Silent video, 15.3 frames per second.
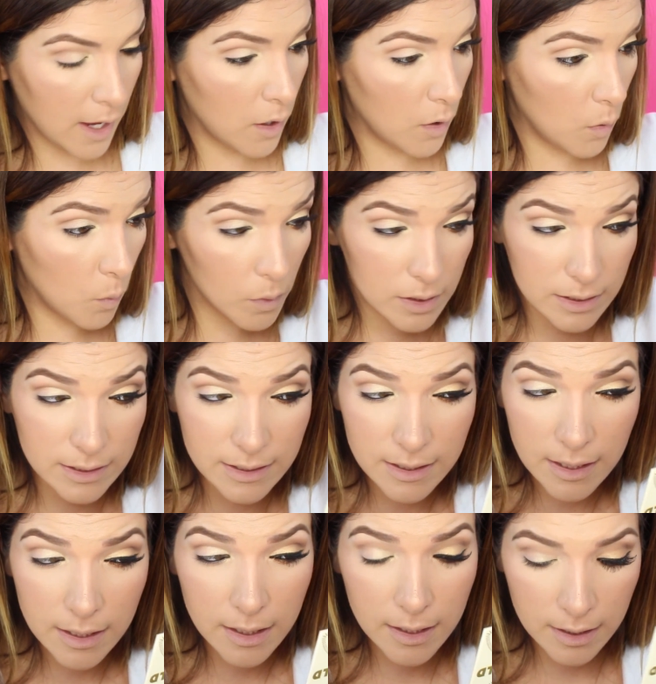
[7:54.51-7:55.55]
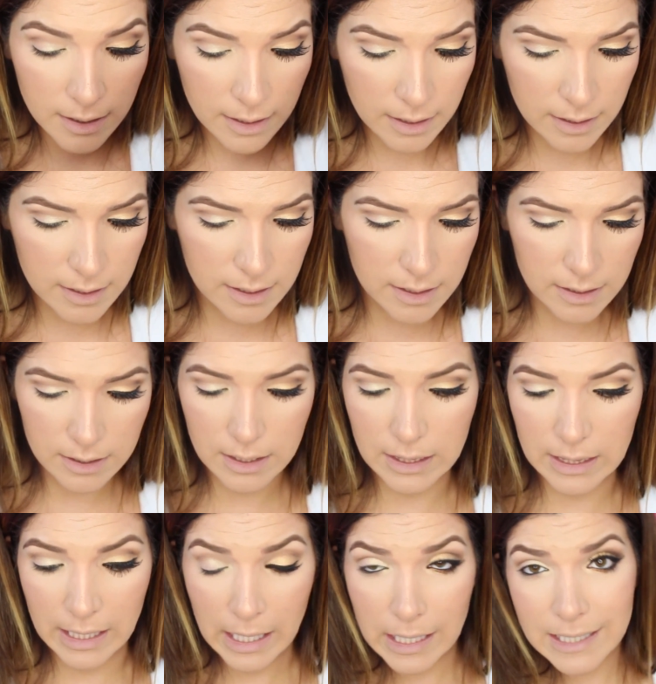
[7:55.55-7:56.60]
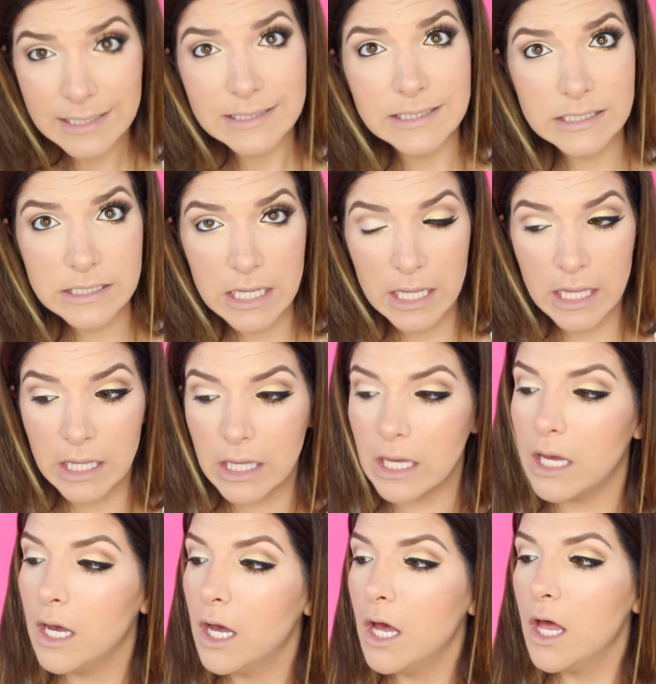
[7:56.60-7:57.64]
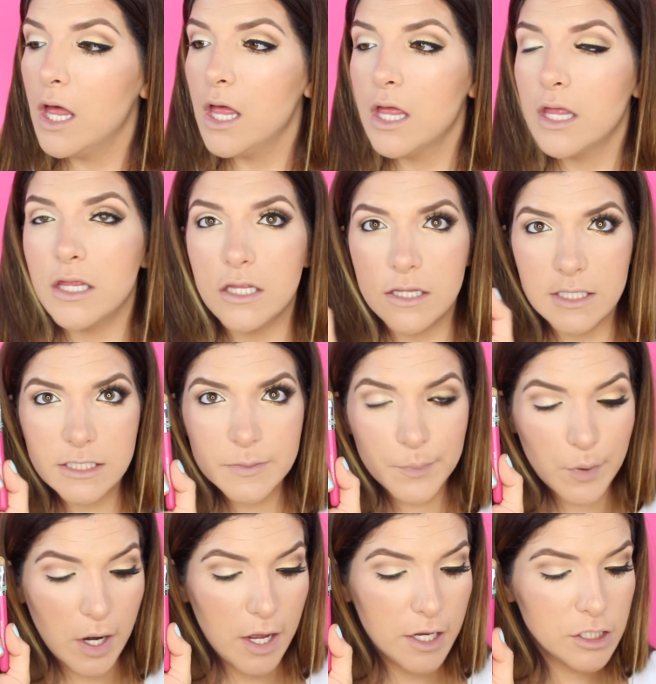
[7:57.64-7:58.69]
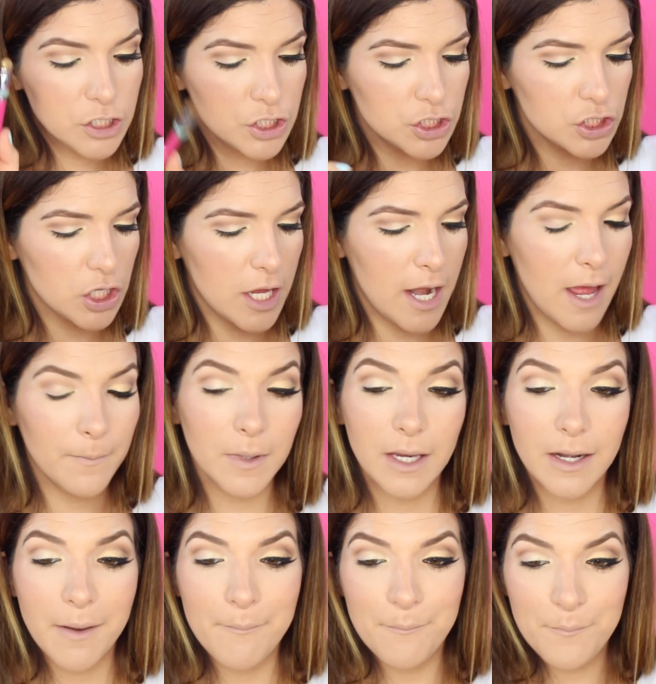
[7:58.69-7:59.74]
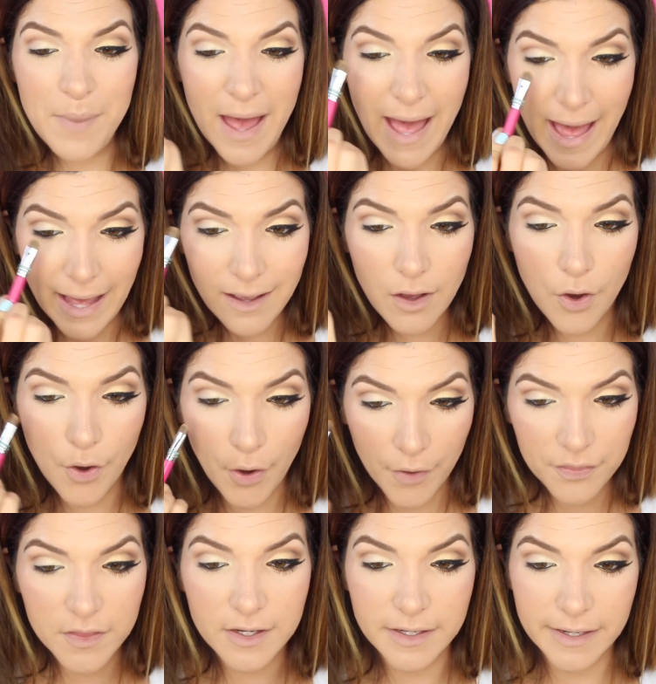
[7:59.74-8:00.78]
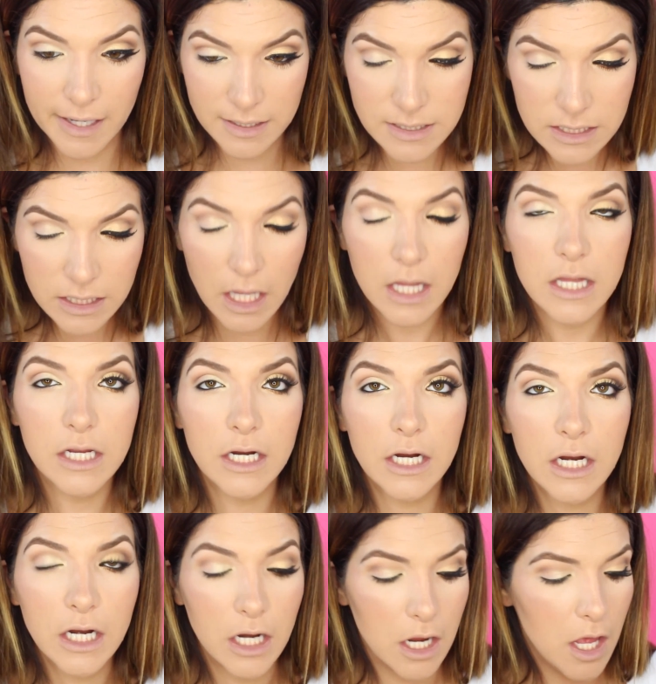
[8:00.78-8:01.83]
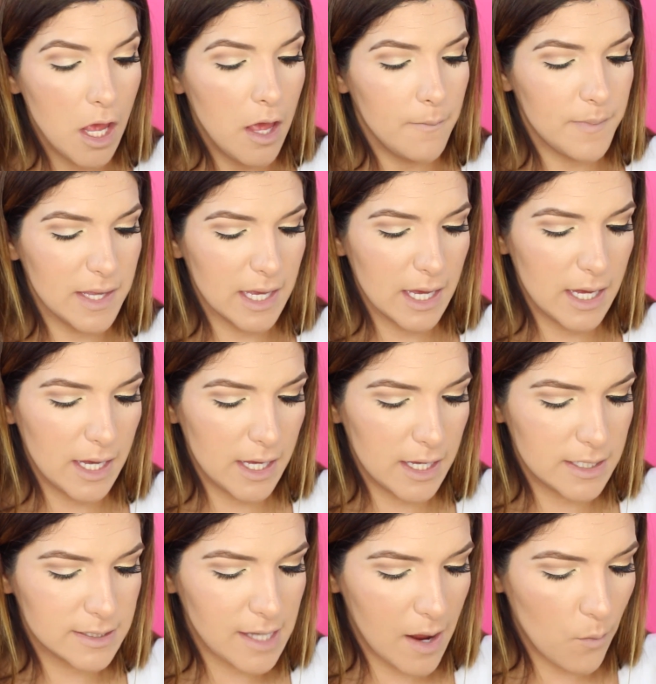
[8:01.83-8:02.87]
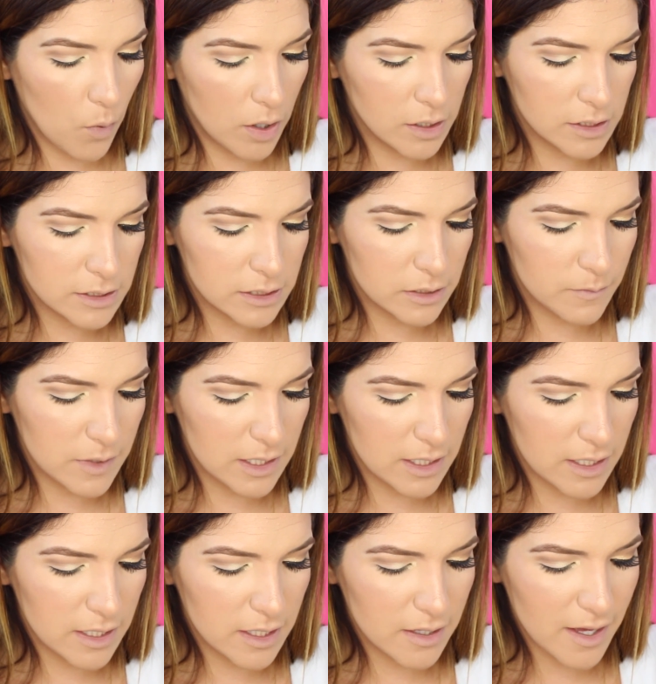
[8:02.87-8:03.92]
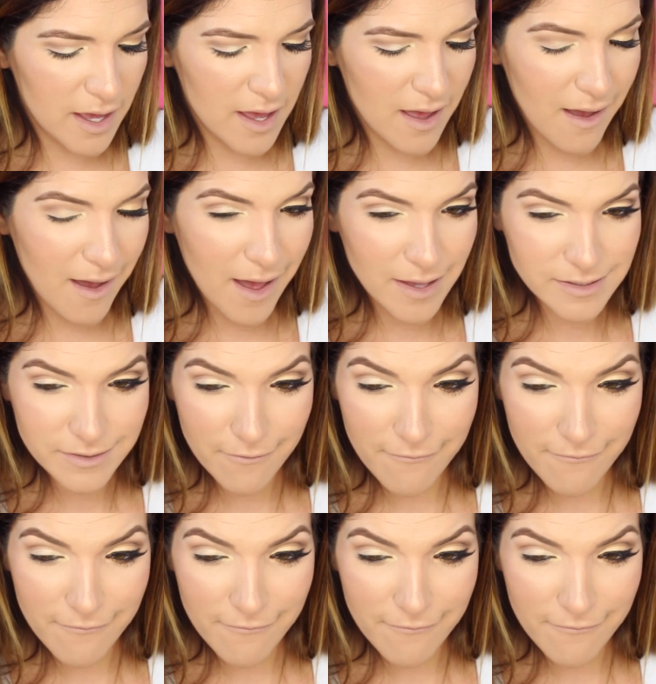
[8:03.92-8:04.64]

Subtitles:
Now let us take this brush and I'm gonna pack on the next color because I want it to be as